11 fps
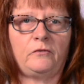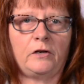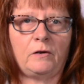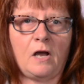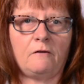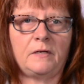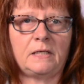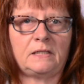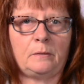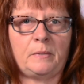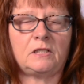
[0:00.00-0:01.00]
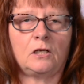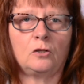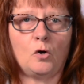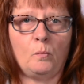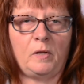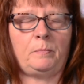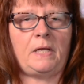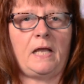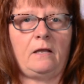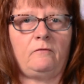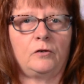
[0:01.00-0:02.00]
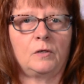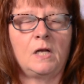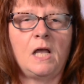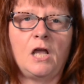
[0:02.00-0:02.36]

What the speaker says: very often exhibits elopement behavior.